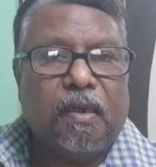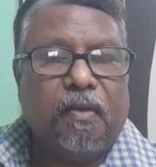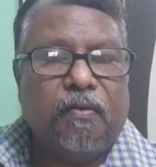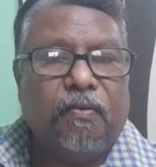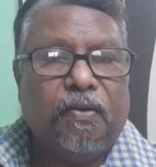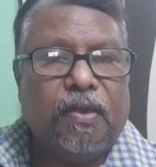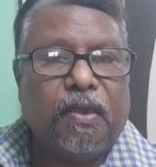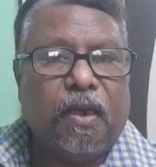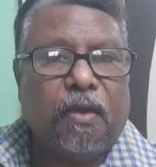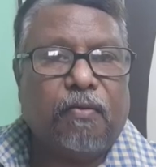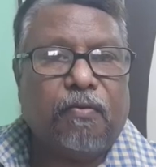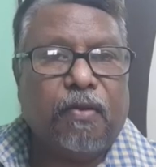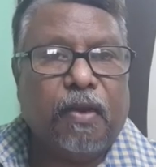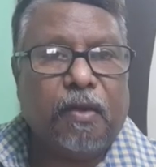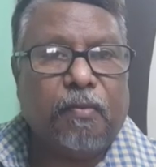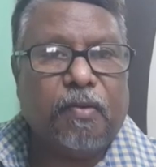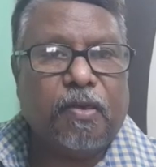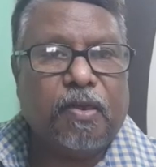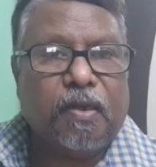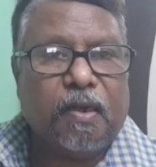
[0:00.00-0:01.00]
which are very
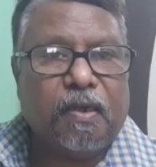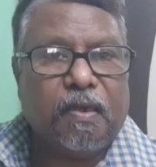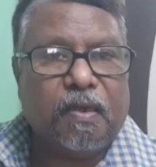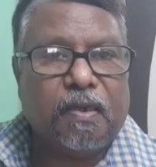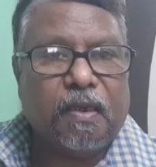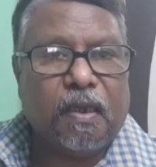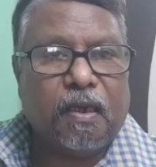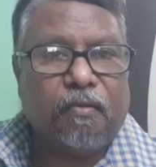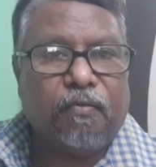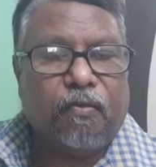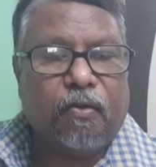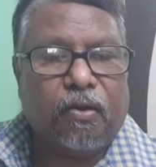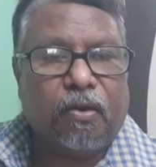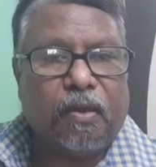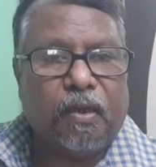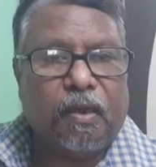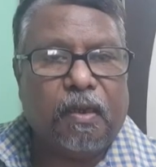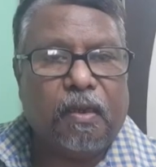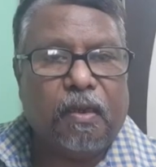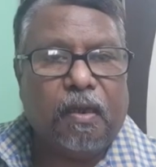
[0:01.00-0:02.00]
much necessary for
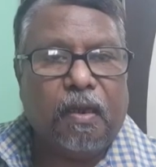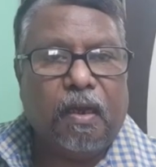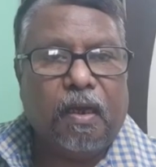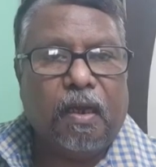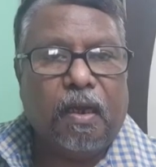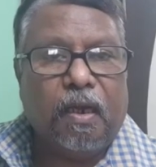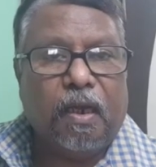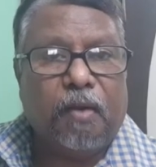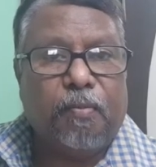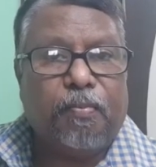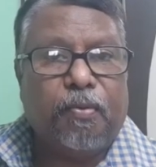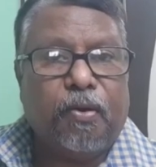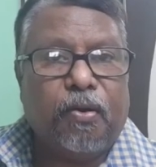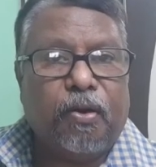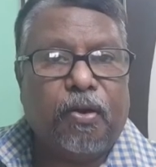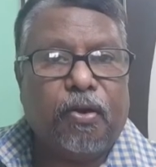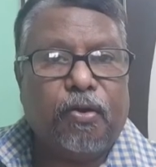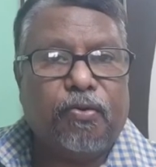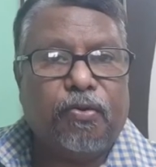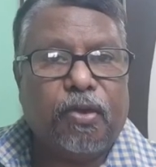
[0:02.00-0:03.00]
the
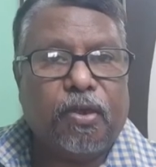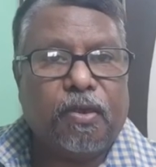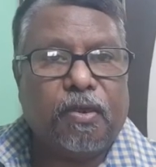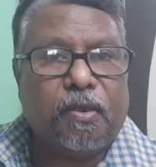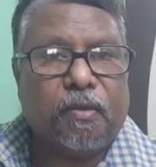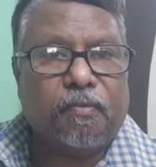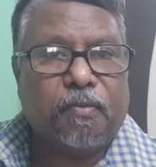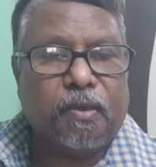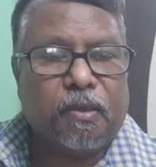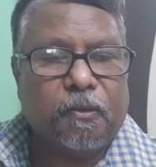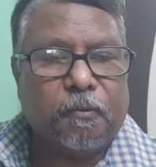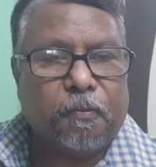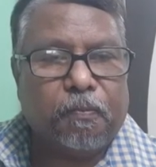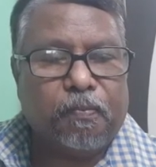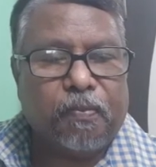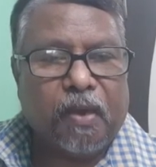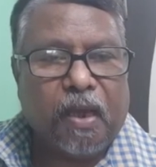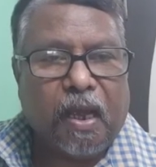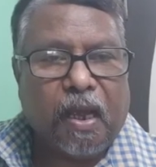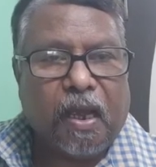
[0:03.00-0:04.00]
reproductive systems,
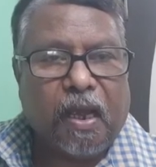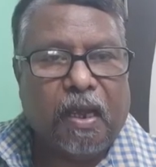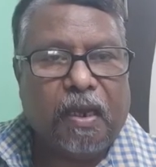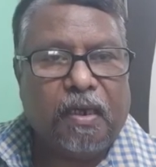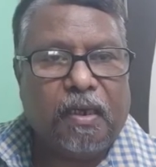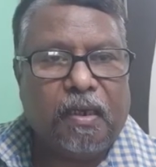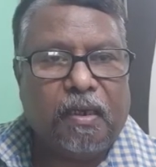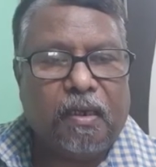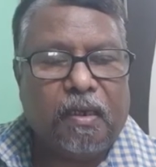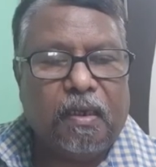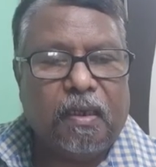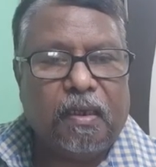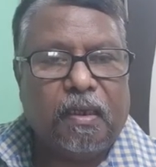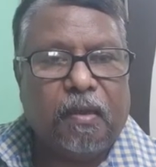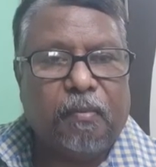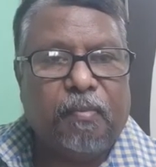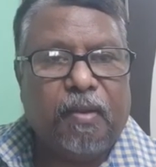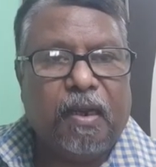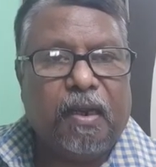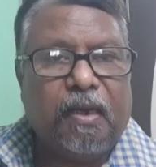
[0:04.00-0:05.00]
and
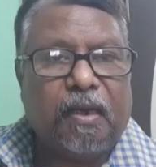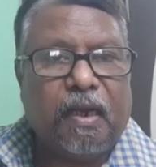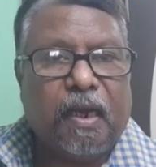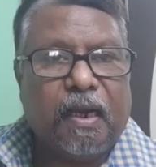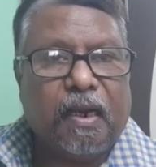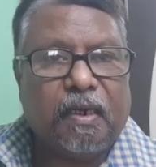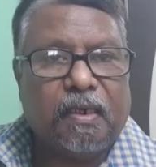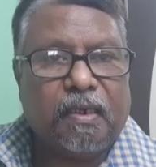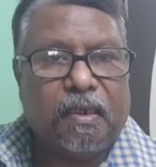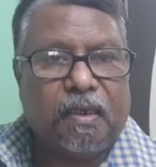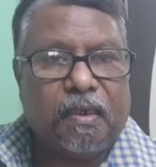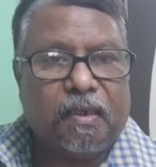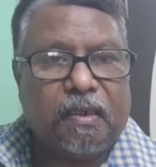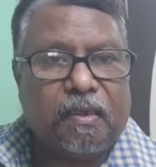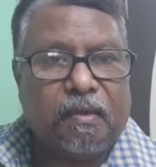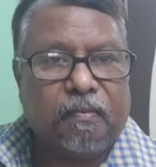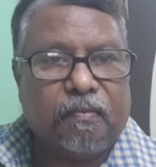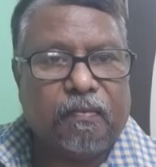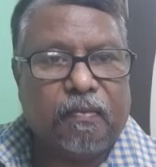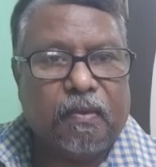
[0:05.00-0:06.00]
the male
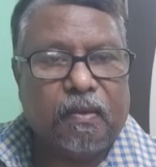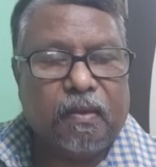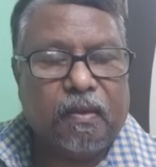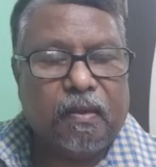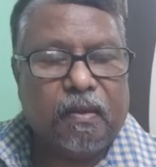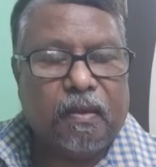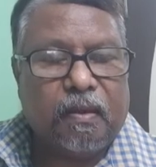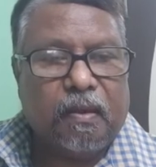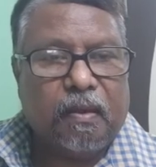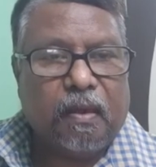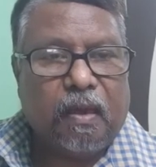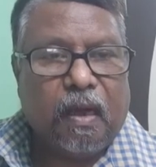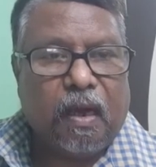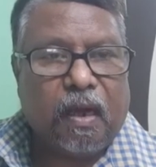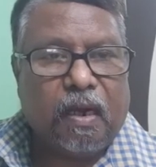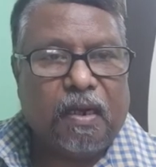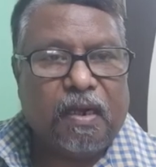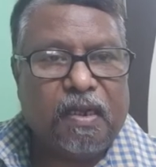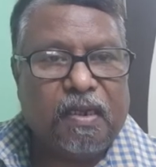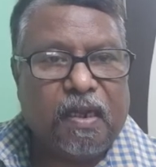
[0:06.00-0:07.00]
characters
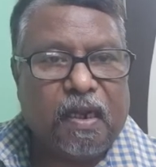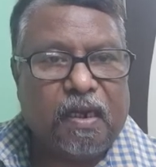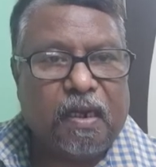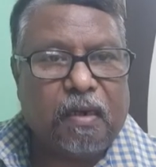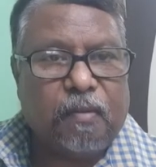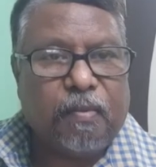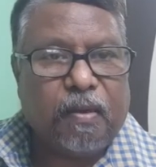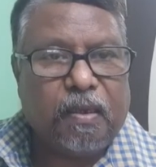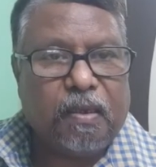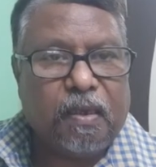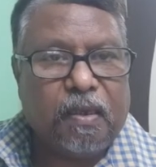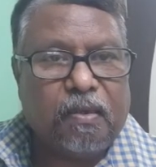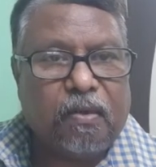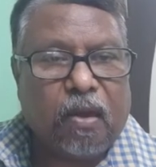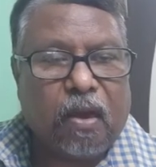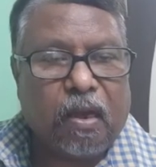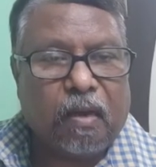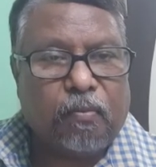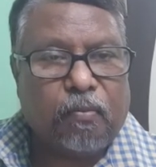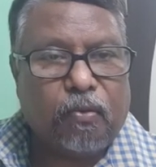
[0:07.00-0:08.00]
are decided by these
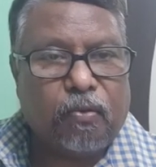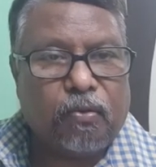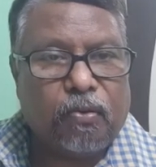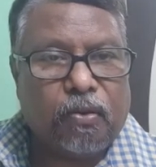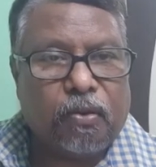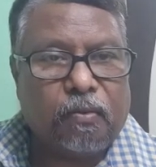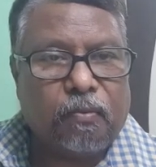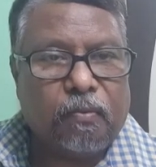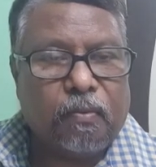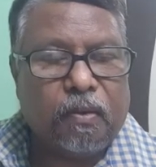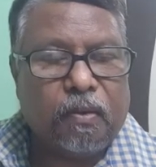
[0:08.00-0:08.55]
hormones